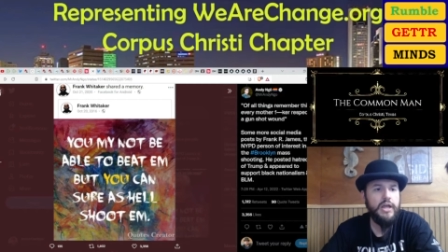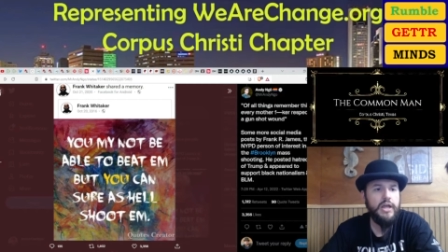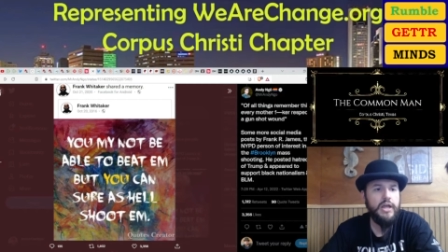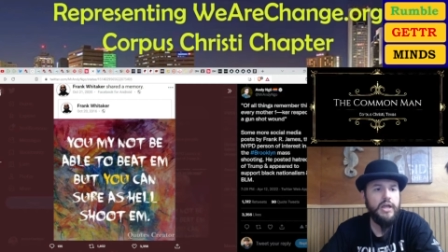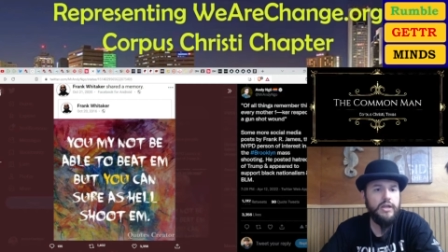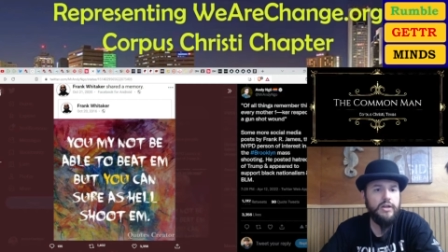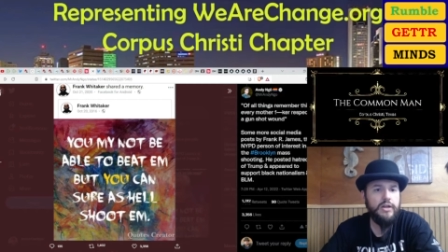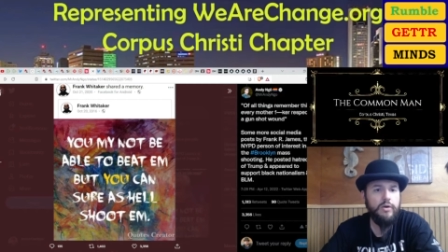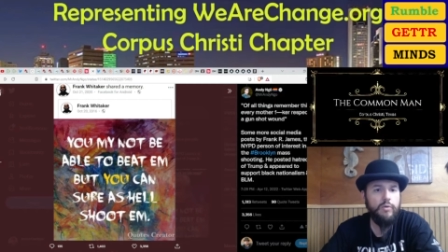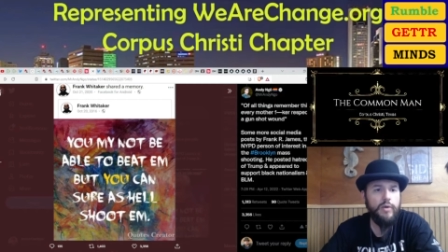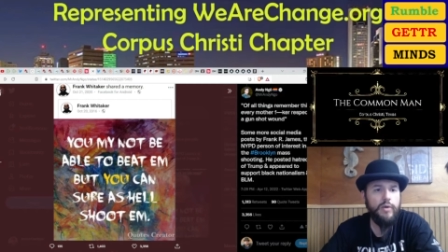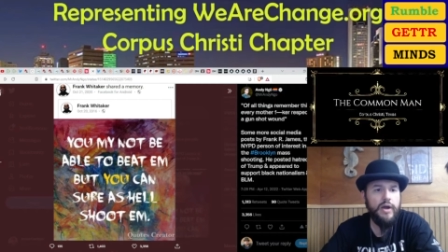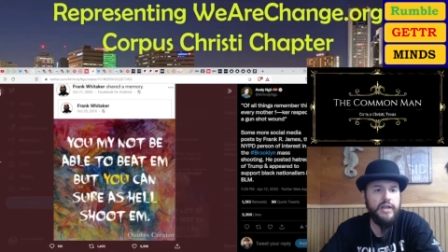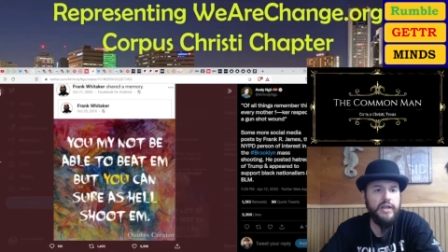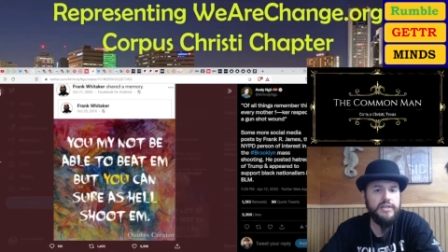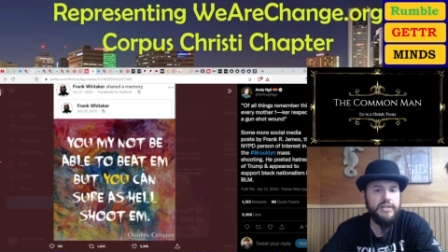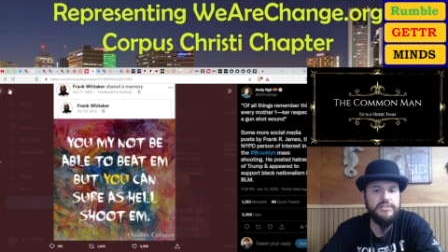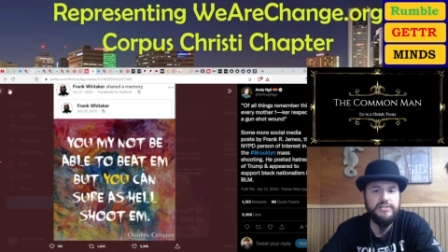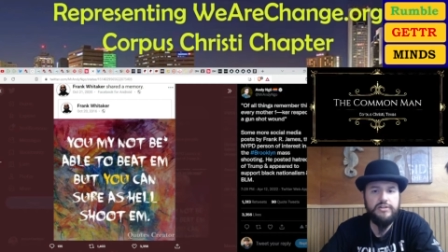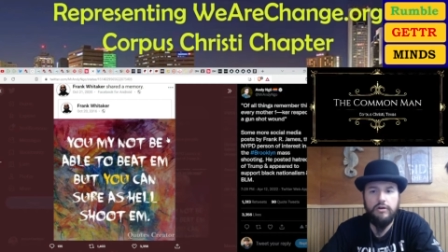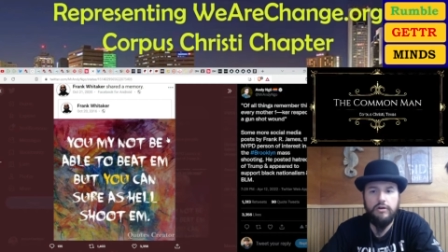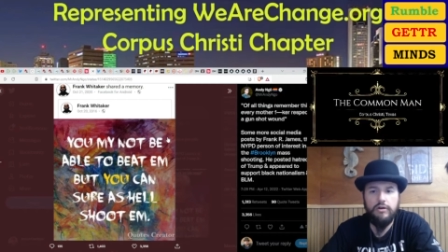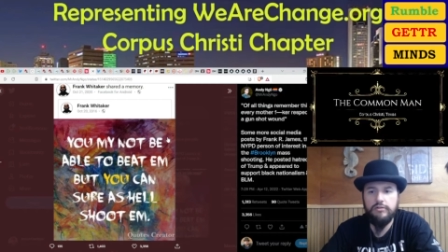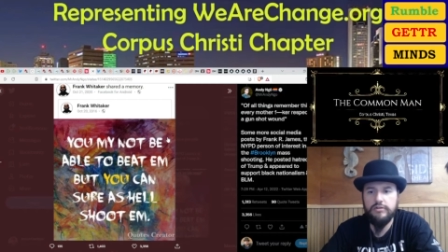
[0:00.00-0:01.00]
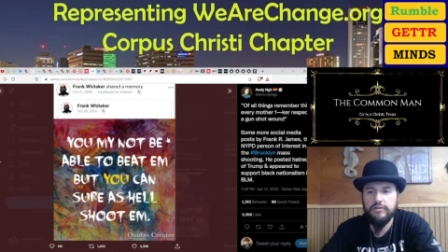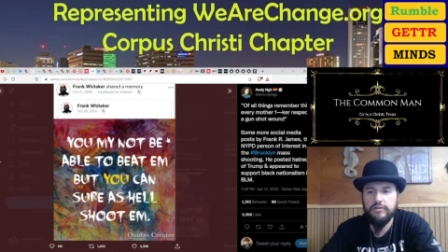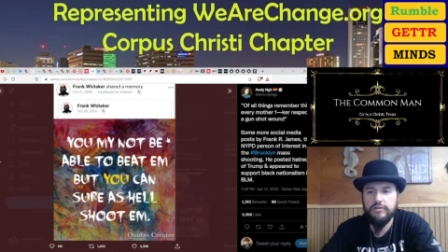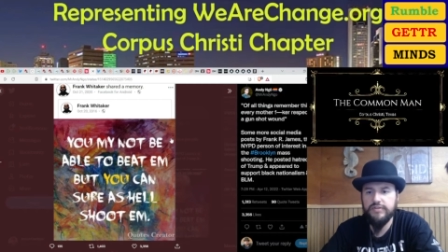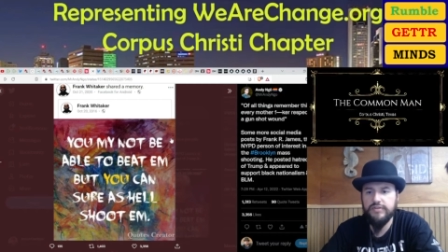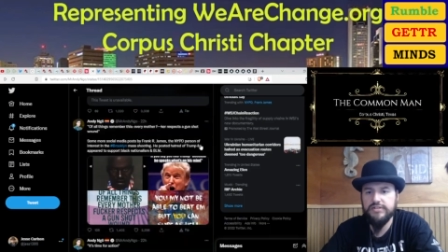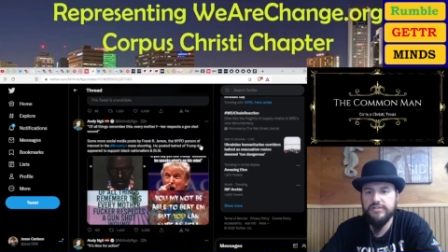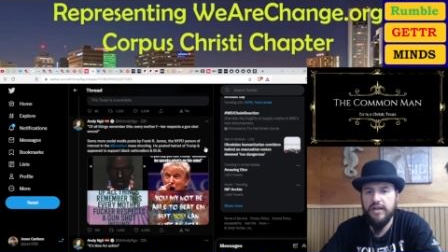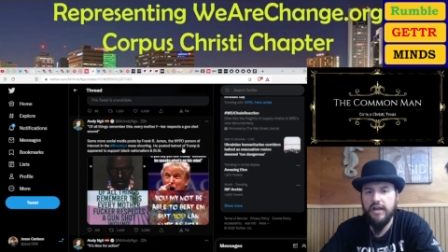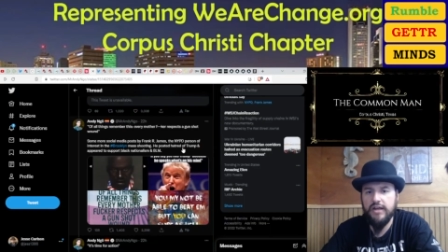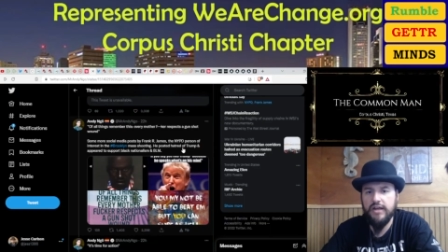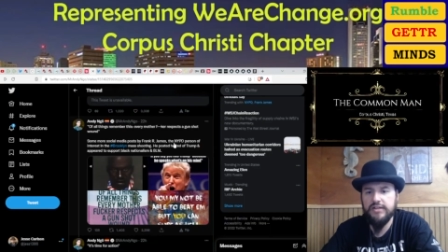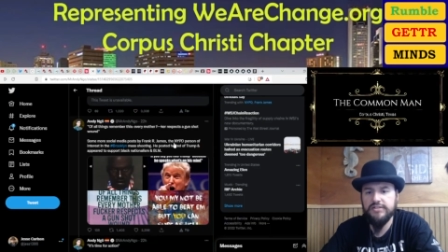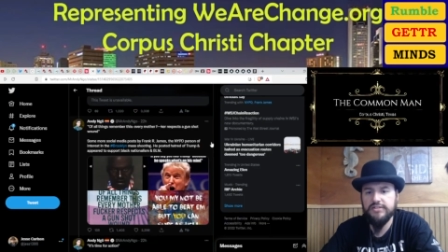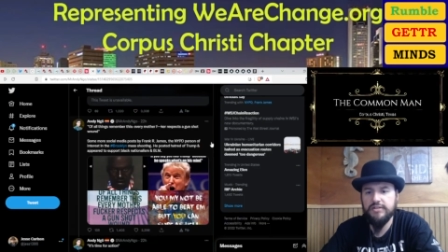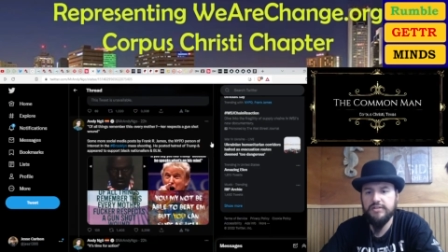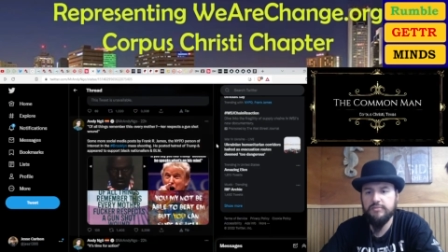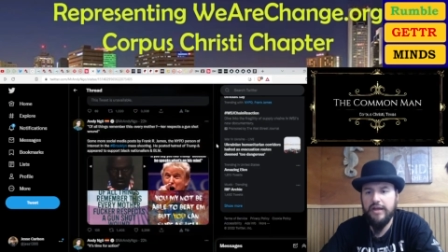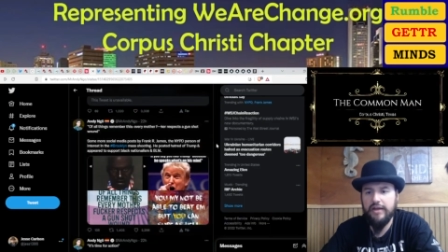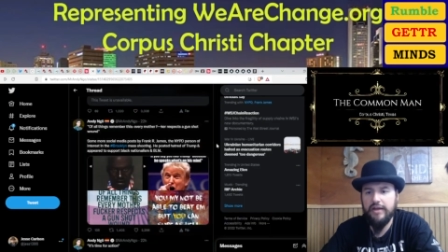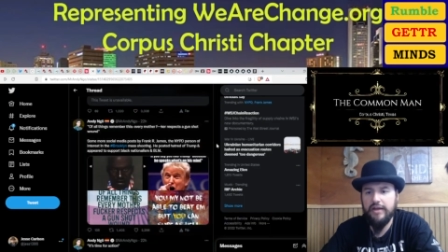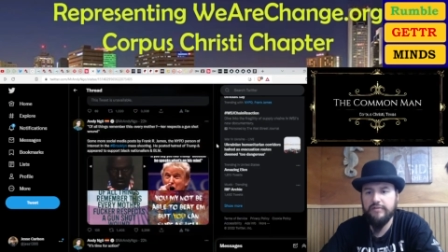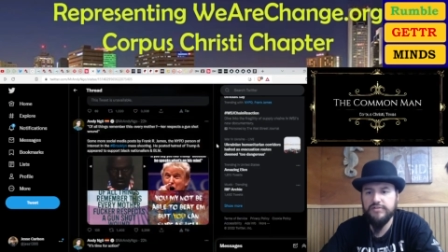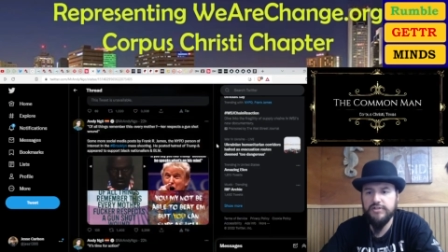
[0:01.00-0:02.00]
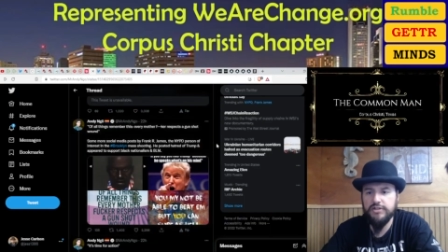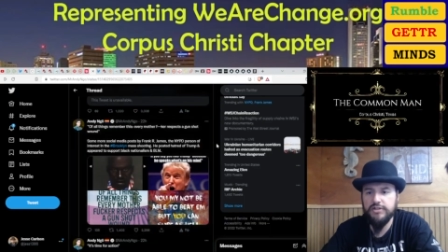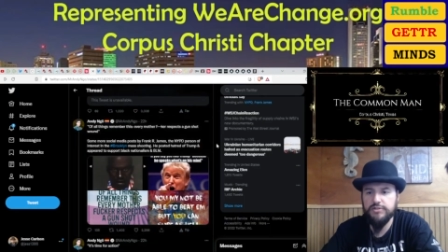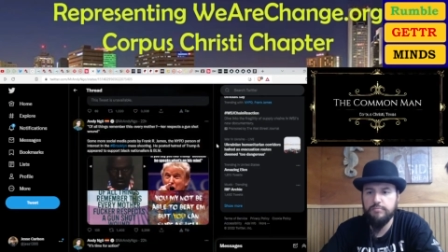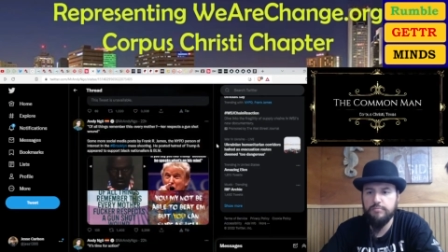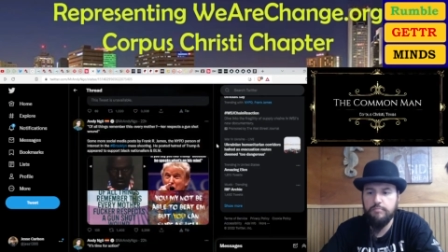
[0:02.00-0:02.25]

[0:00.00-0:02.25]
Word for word: You know, why is it all of these guys seem to have such